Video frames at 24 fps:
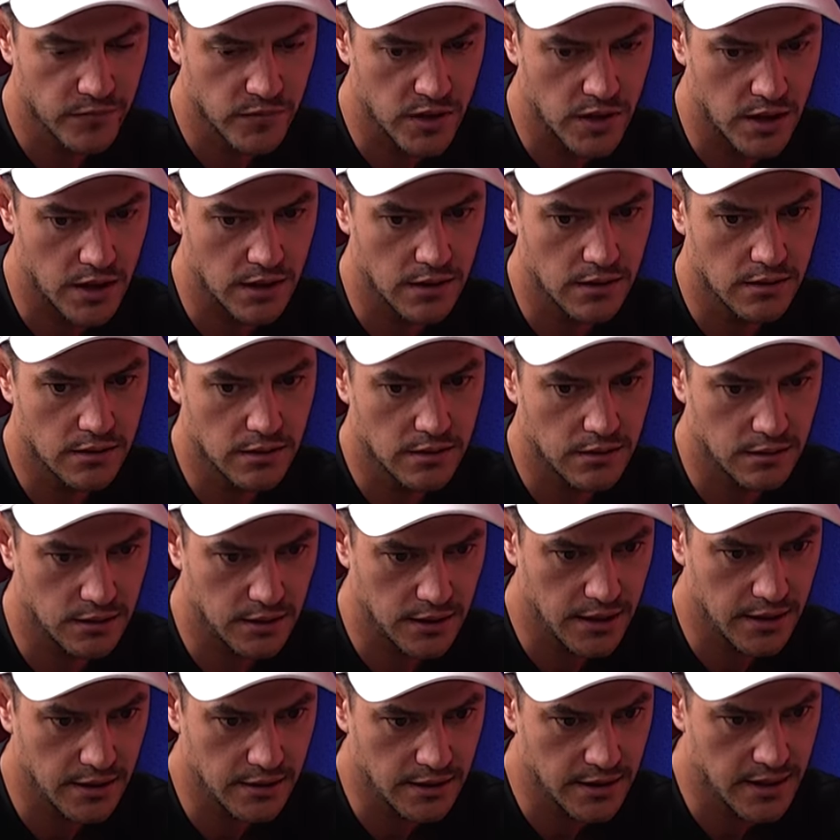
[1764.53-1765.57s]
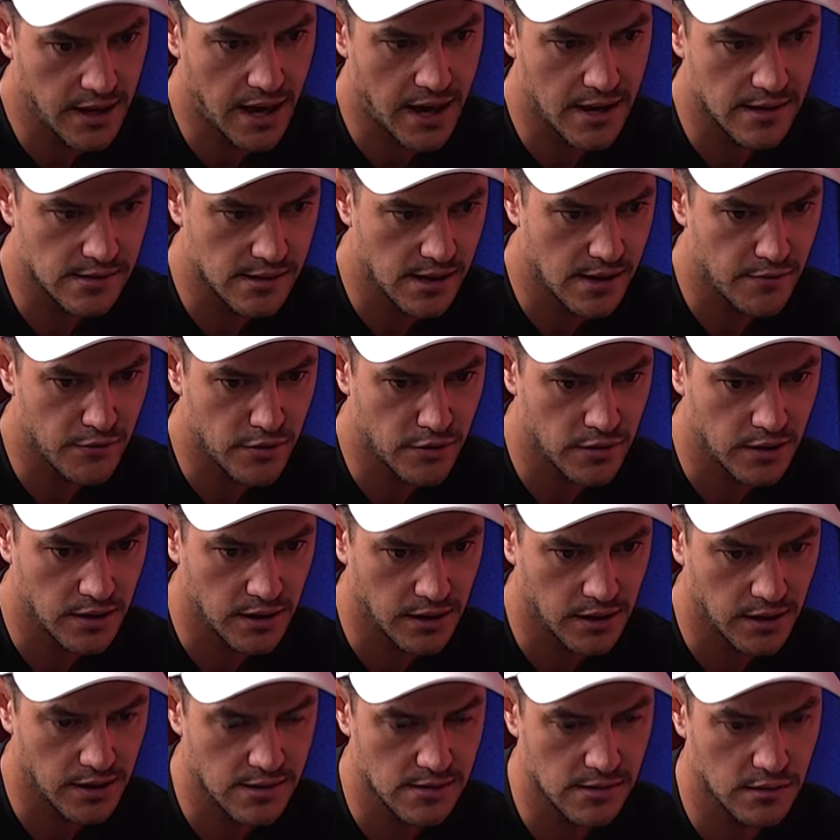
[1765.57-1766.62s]
that clearly has everything
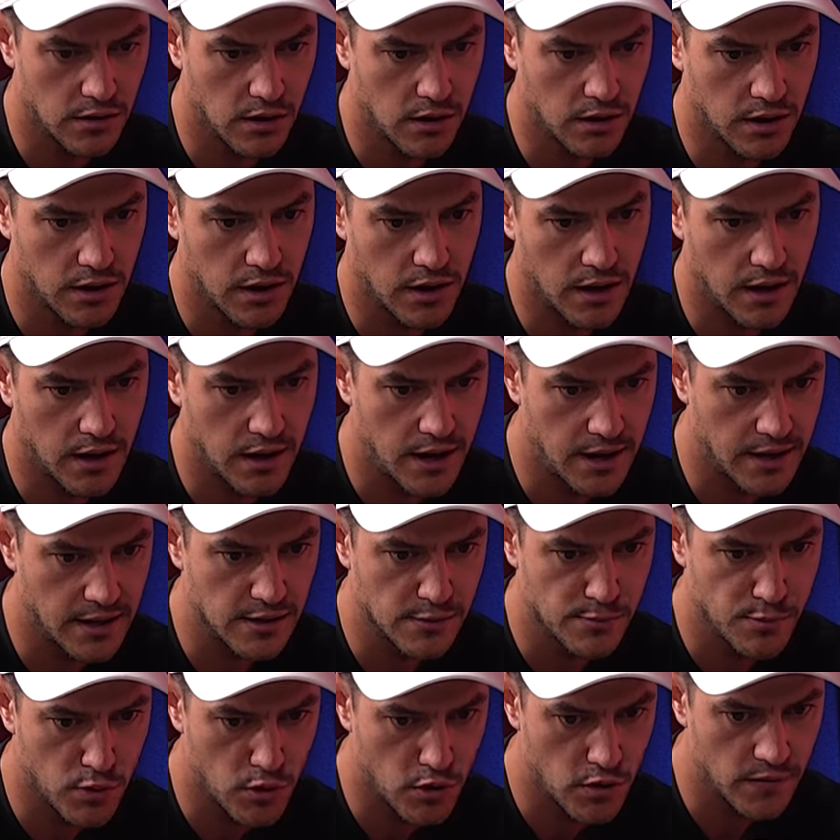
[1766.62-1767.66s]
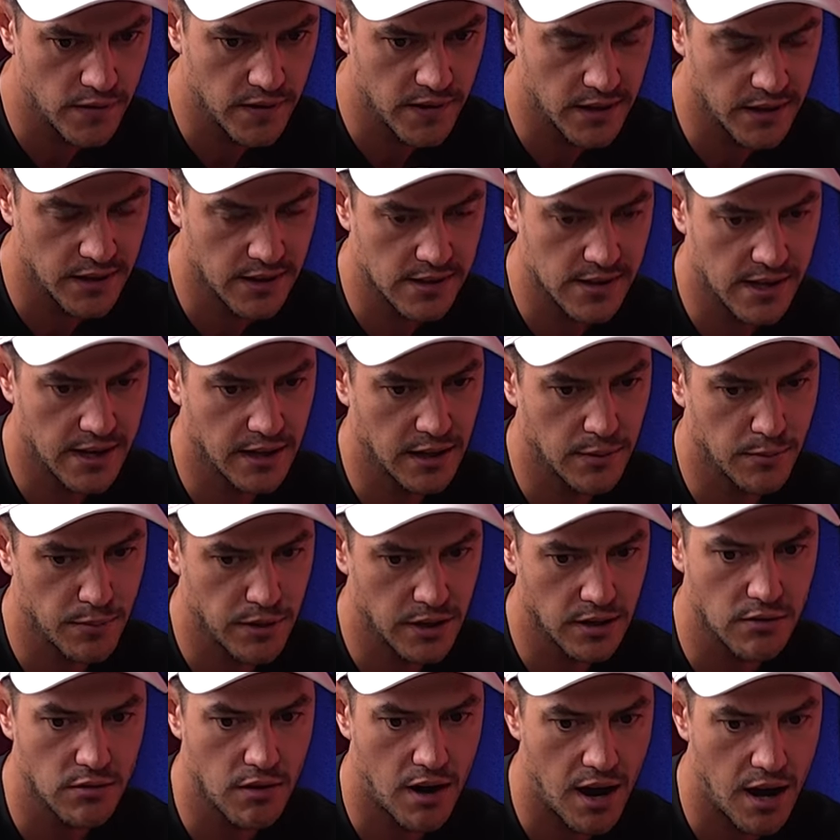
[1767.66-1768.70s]
in his locker, and he's proven he can take a
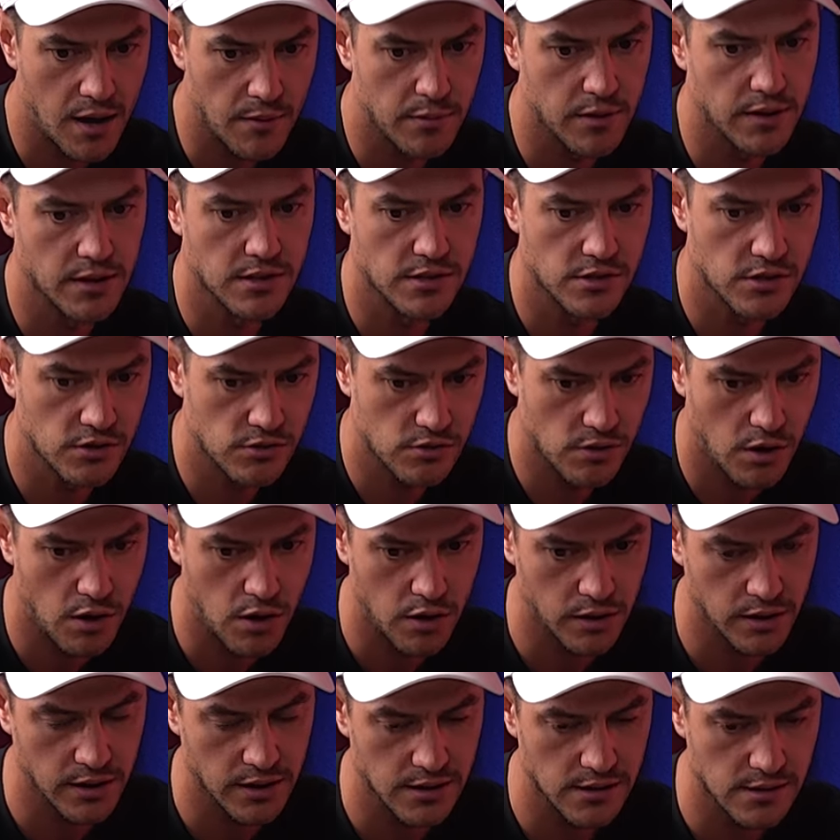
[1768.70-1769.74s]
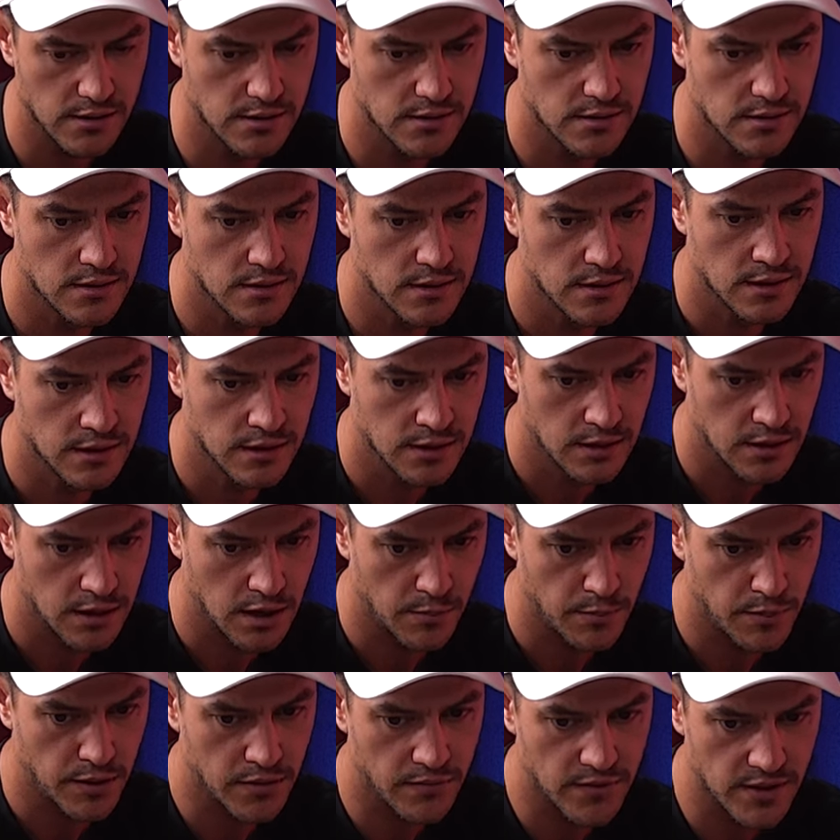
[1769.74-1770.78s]
big grab, and he's strong, and he's a
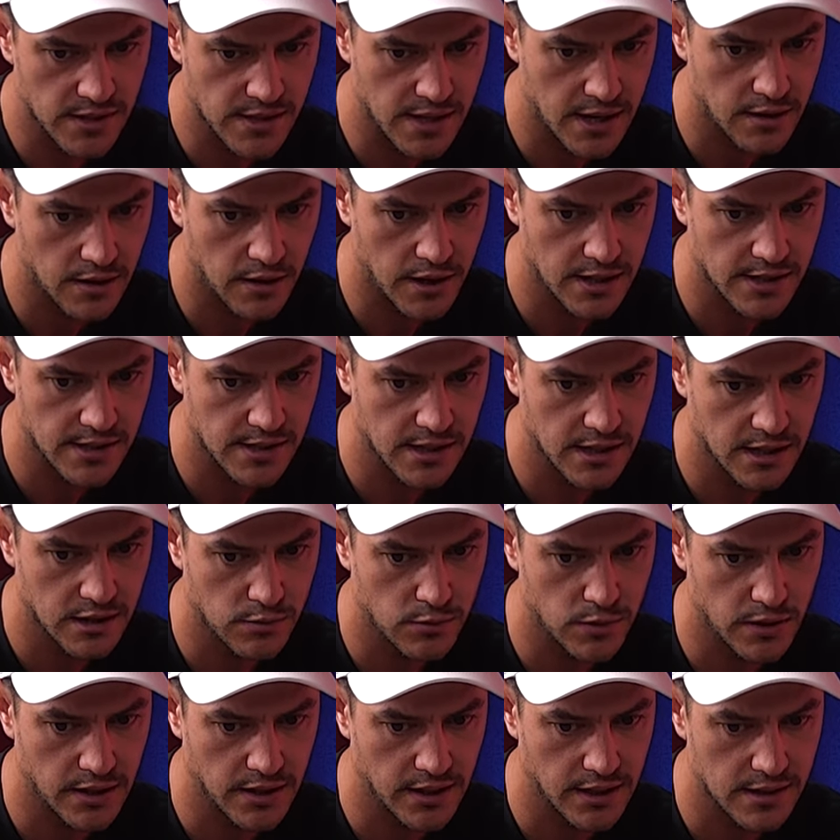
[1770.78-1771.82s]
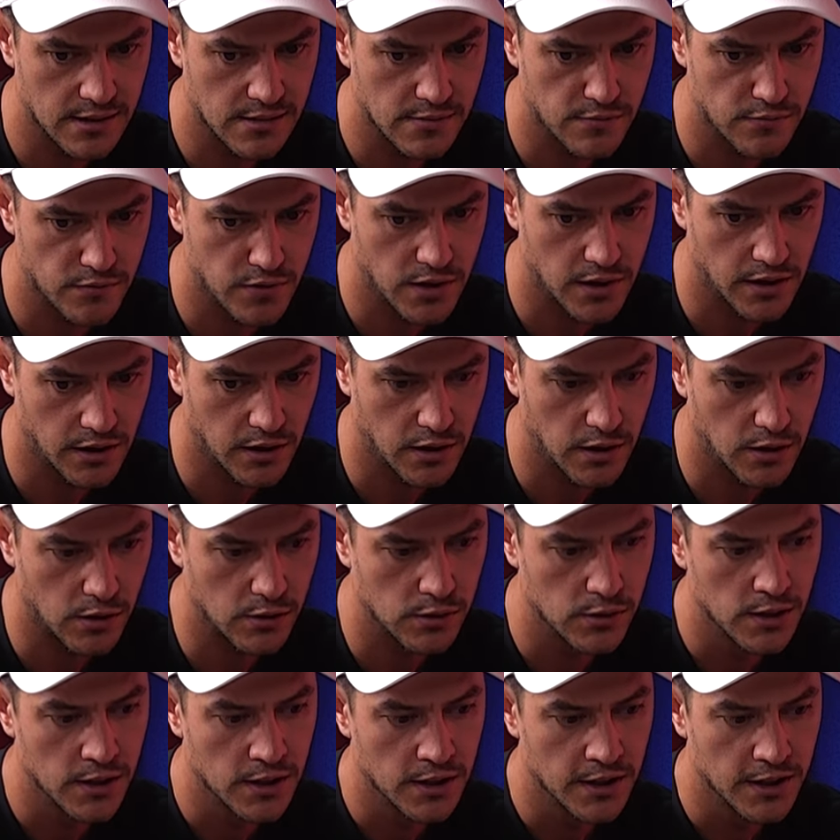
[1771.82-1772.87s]
bit of a dead eye dick when he gets in front of goal.
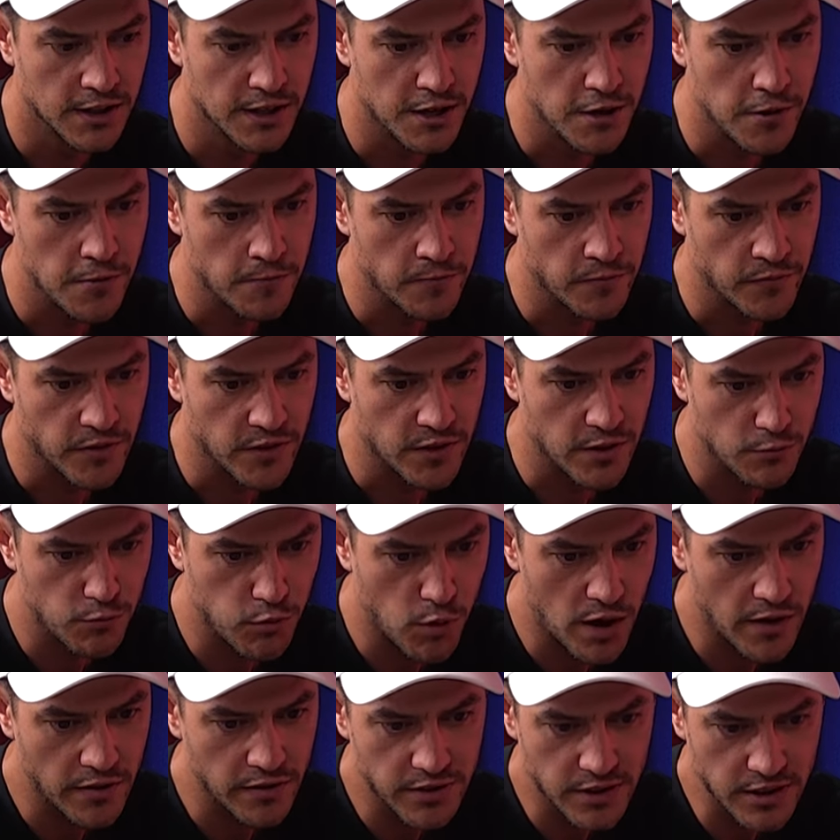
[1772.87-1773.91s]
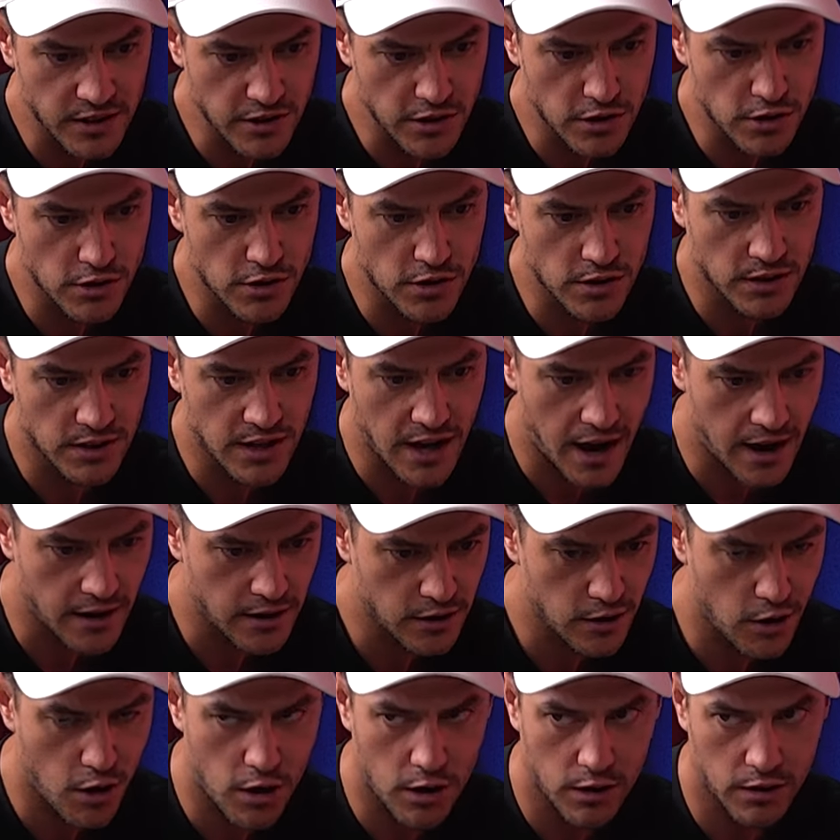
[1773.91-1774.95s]
The one thing you can
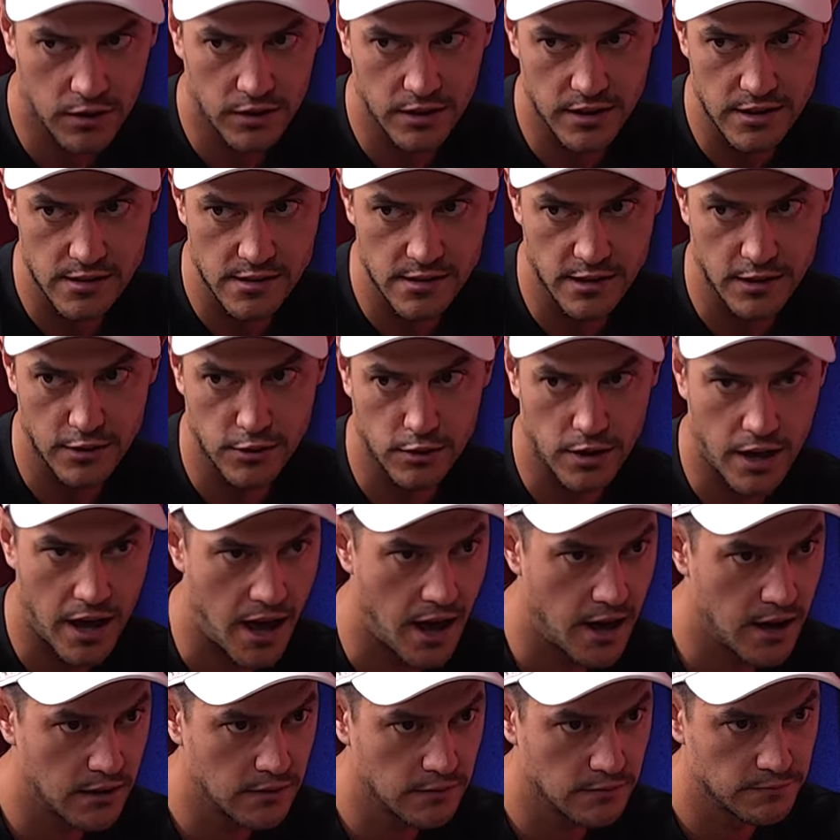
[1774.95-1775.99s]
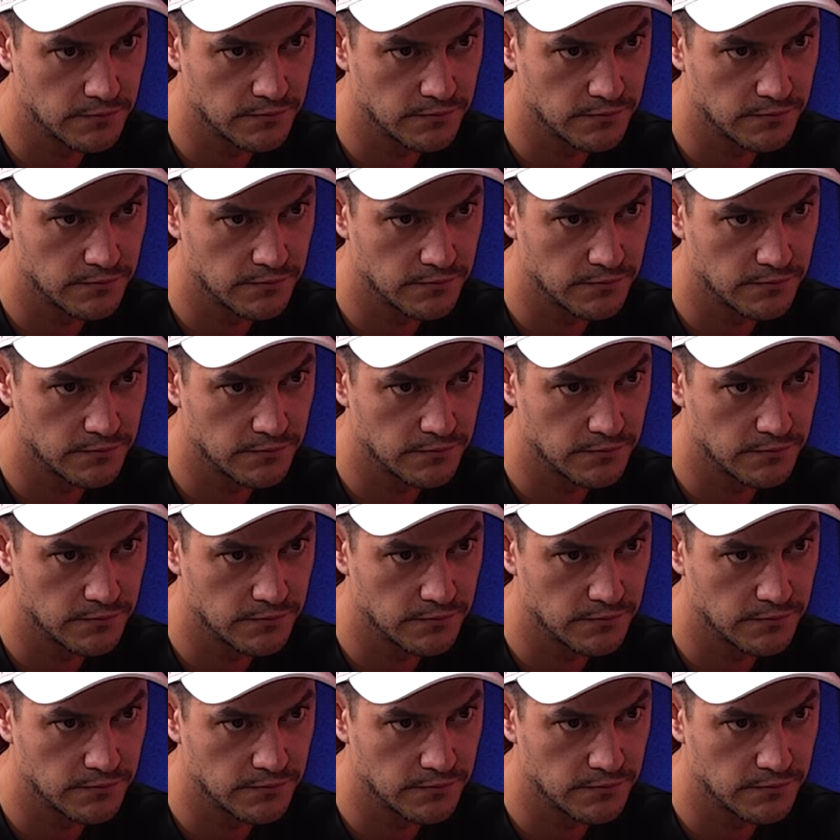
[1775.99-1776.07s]
categorically single out